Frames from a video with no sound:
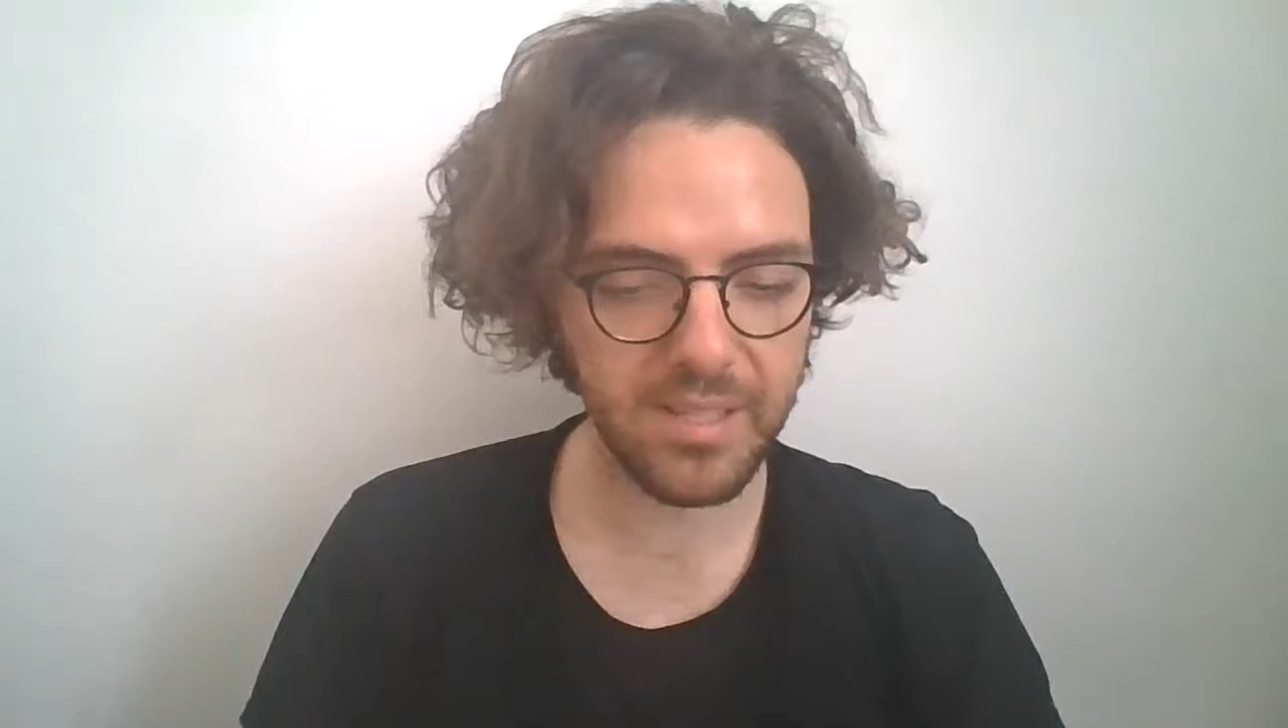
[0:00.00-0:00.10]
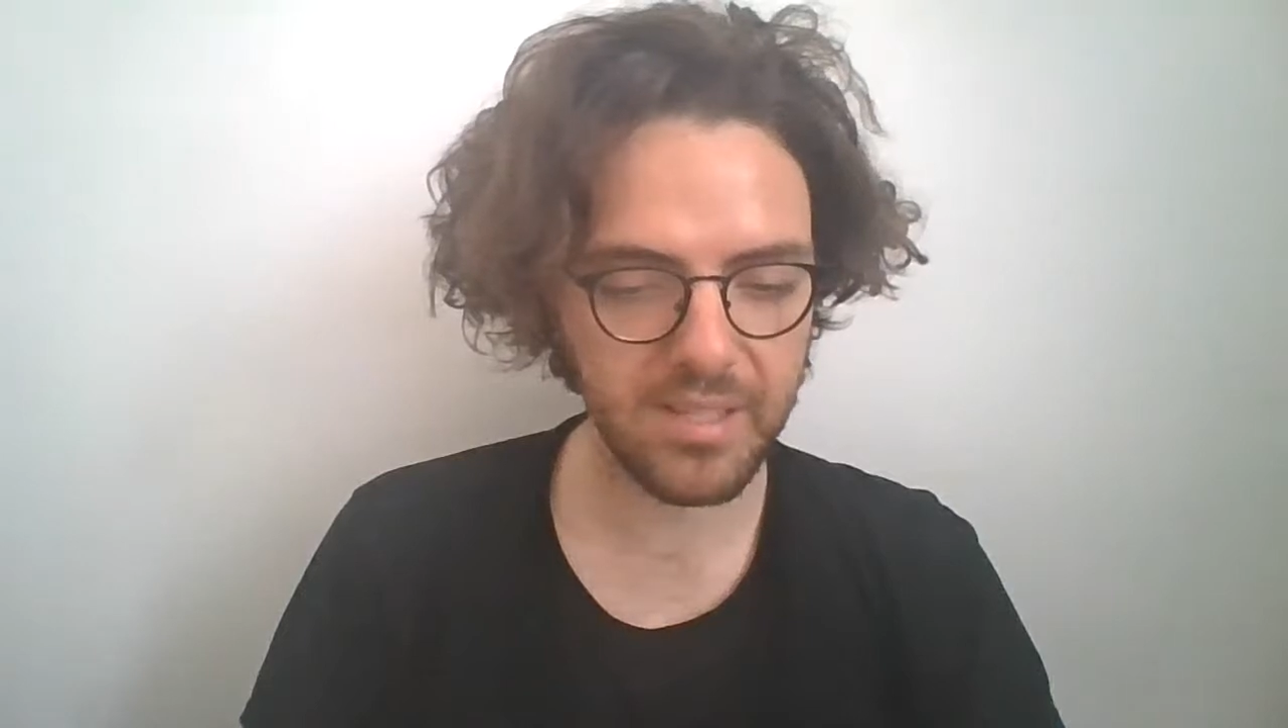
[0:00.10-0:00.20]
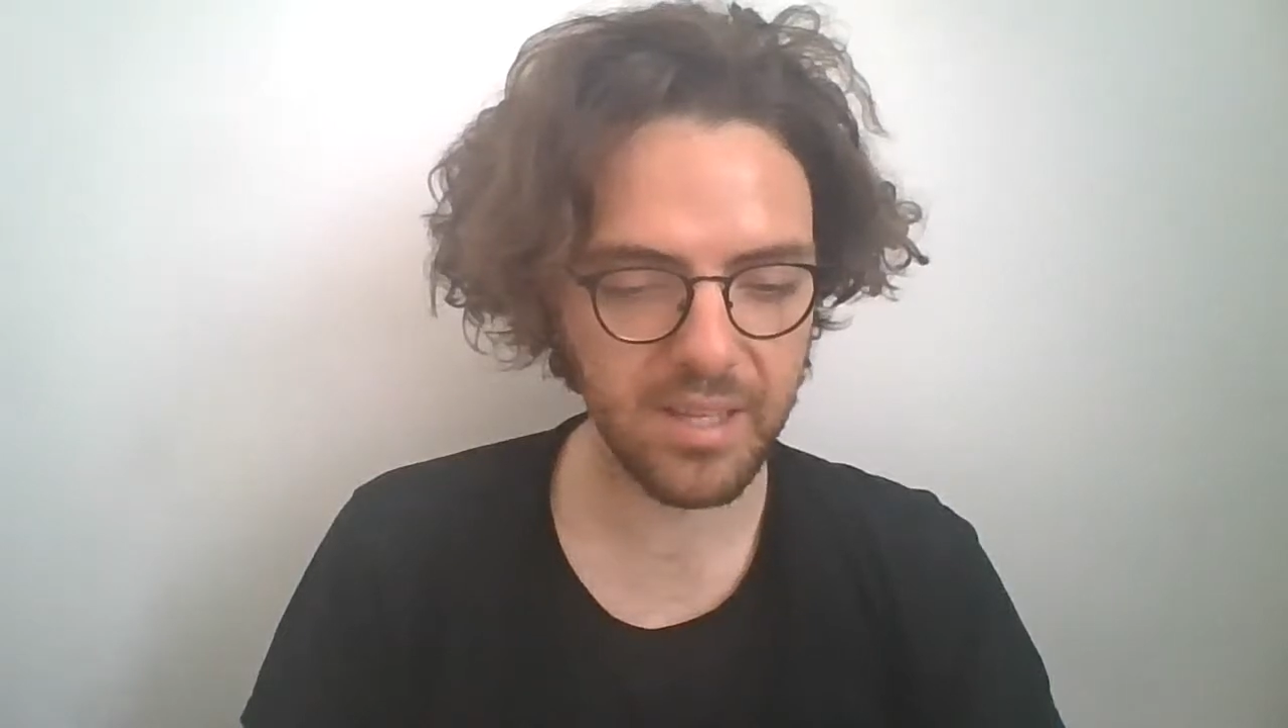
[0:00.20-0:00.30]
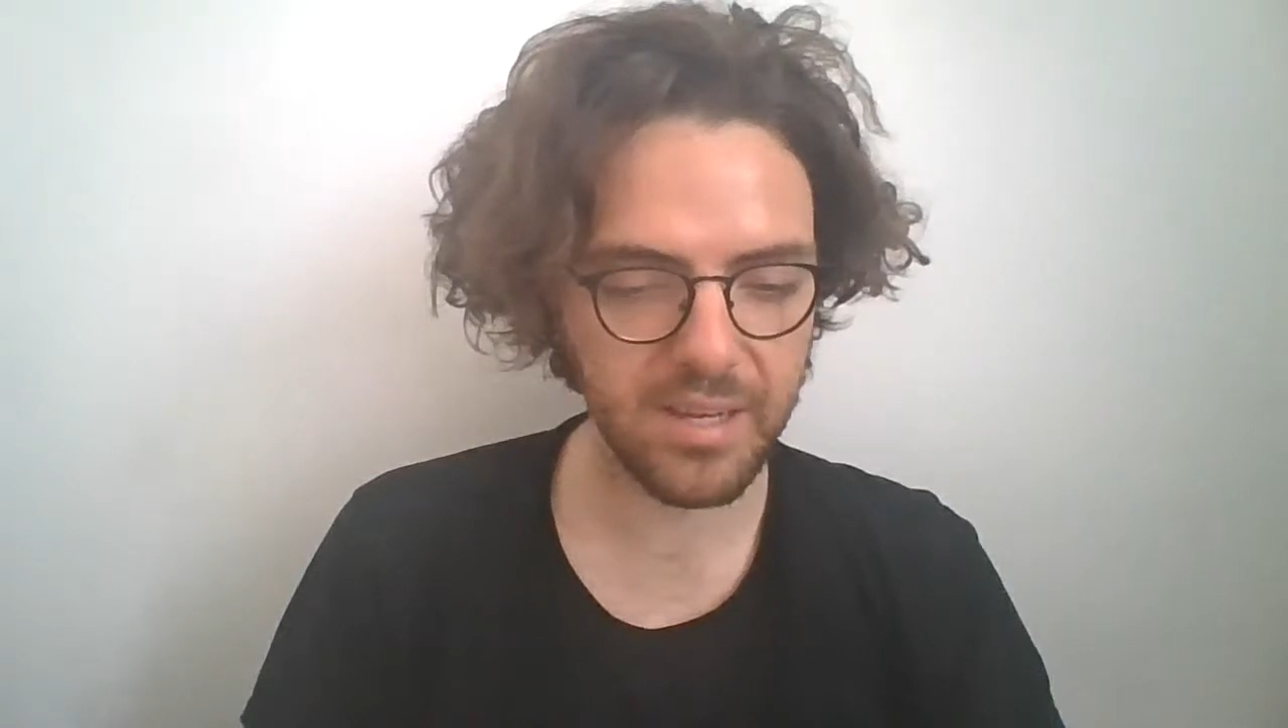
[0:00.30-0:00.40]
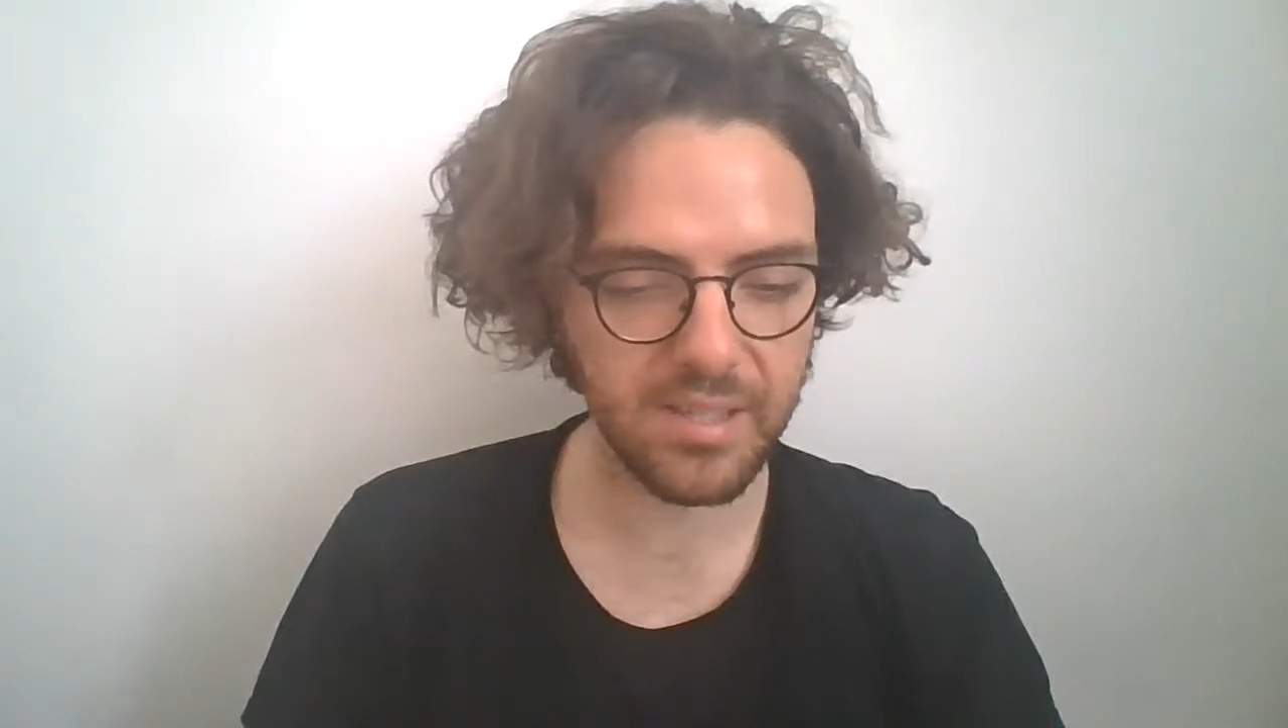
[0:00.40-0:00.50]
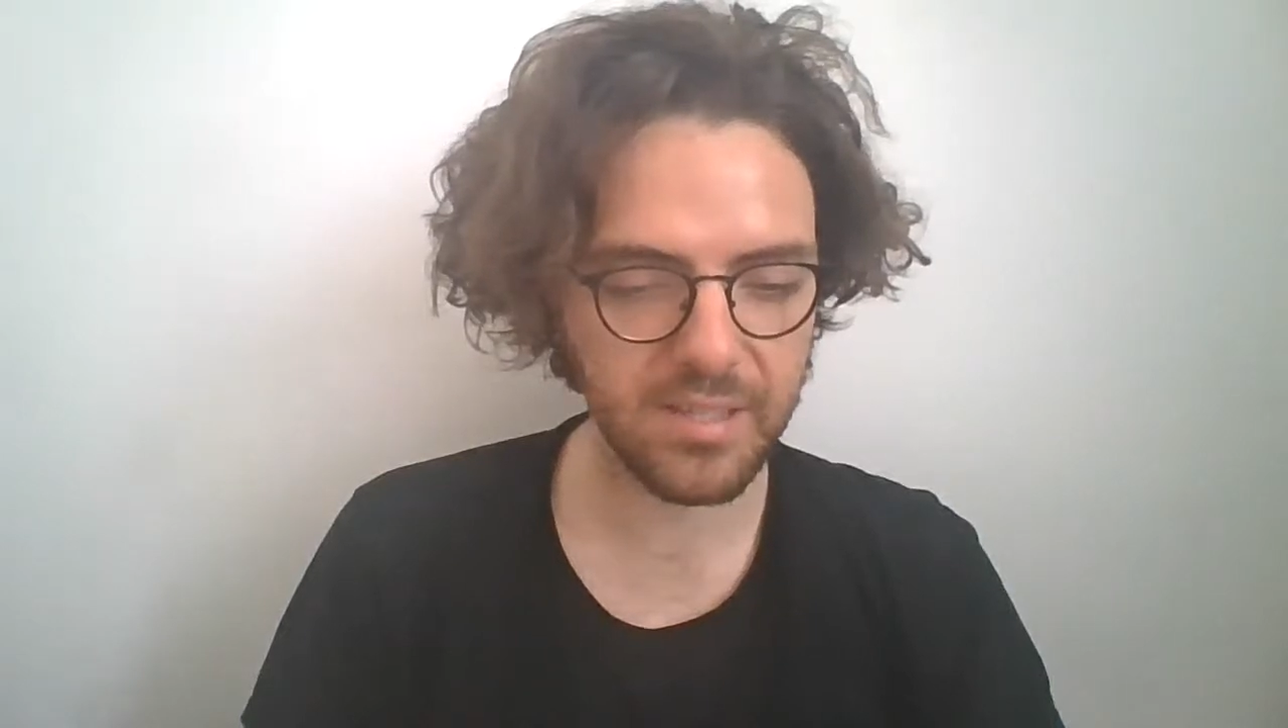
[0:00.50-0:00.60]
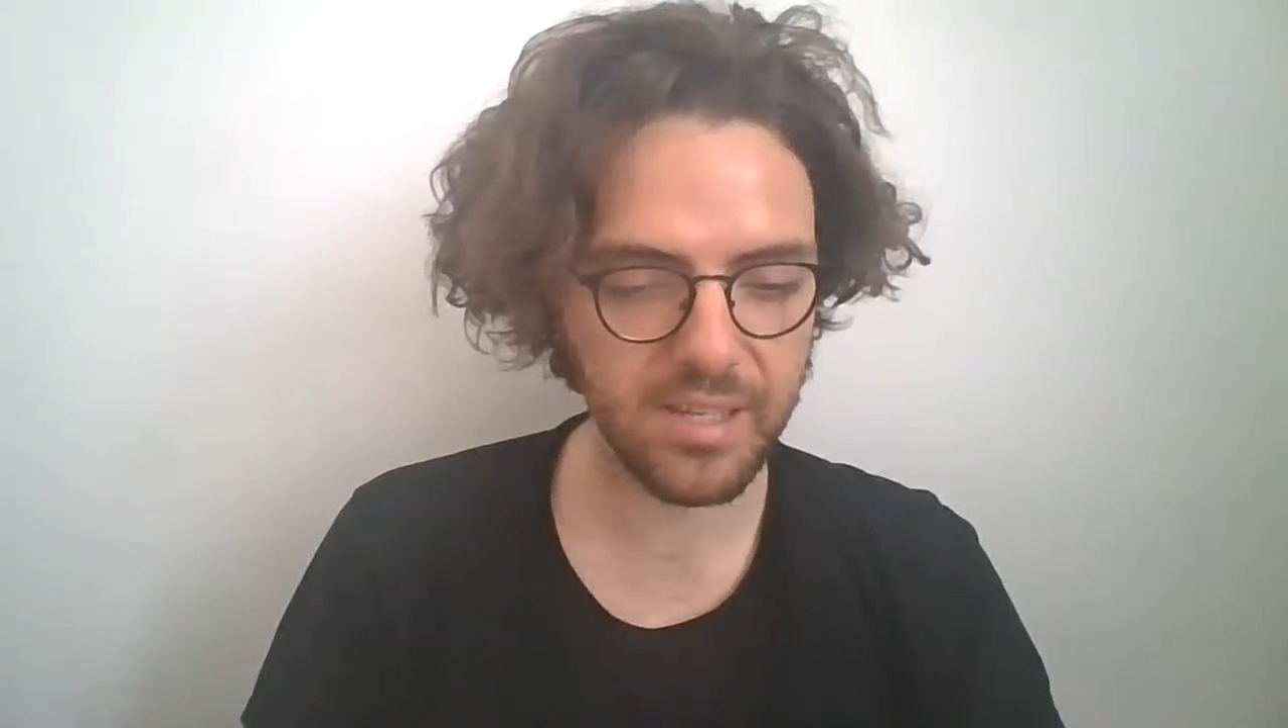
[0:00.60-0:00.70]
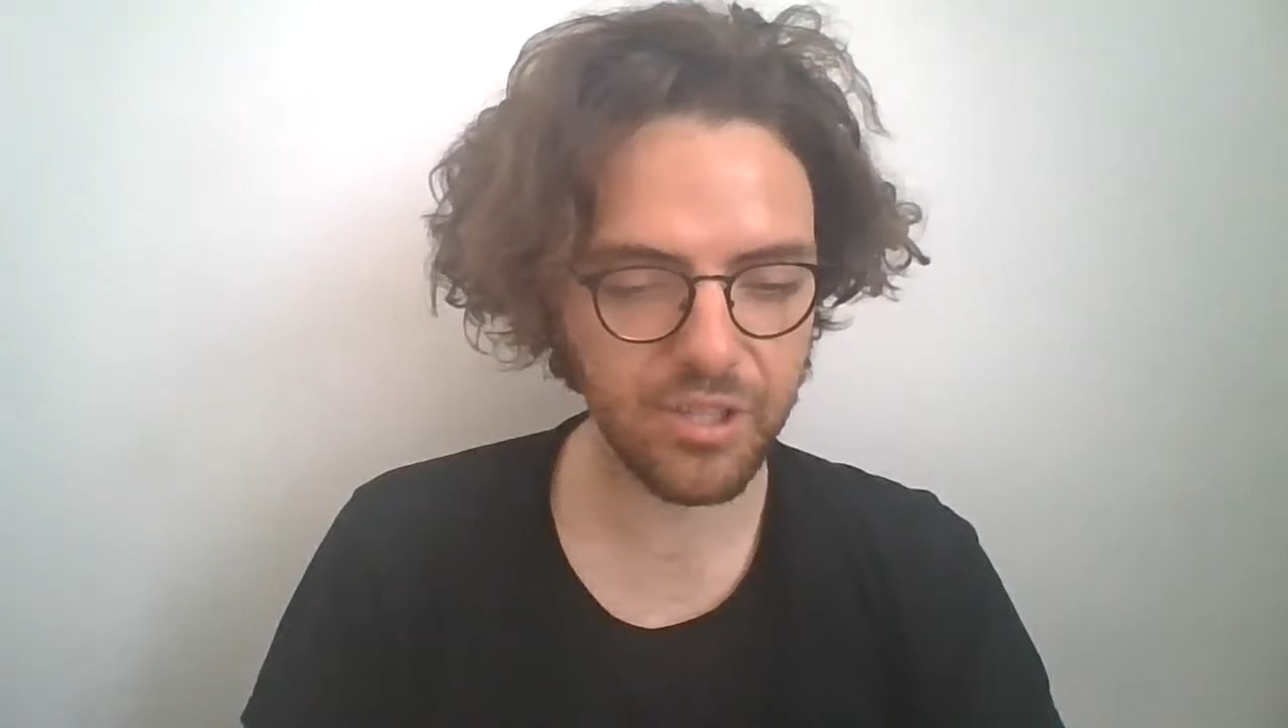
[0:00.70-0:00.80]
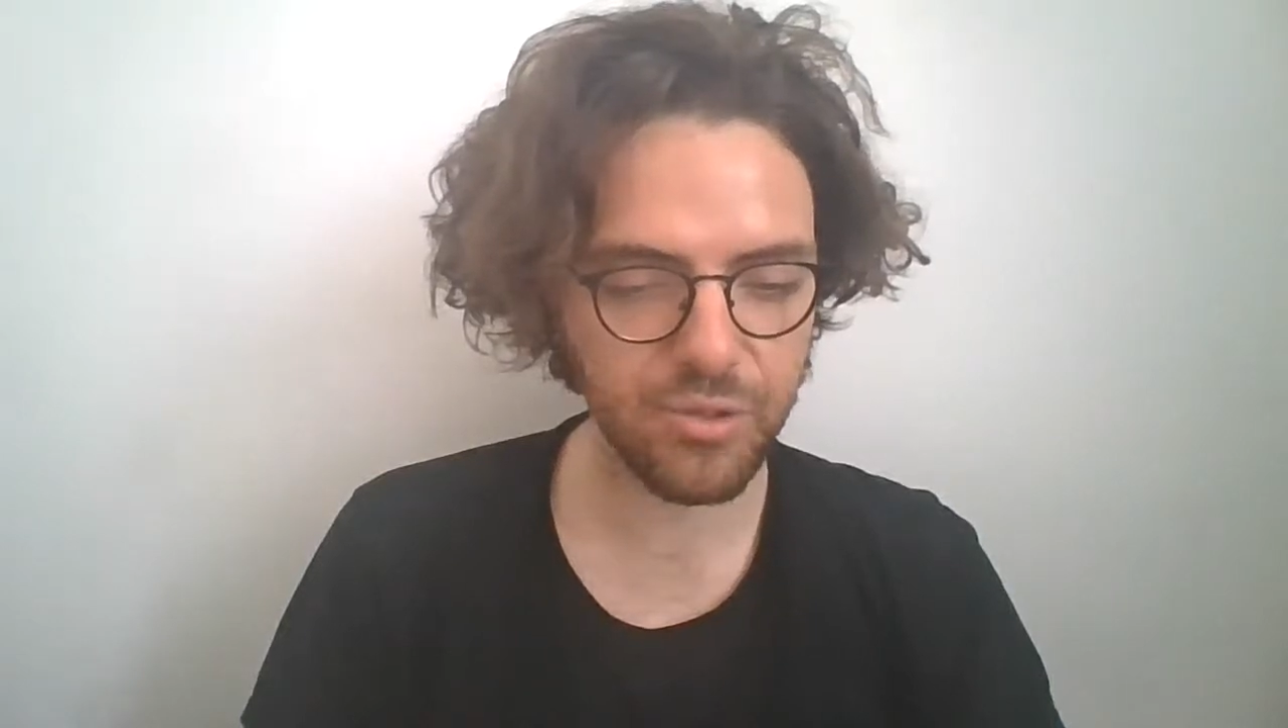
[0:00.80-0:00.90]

aesthetics that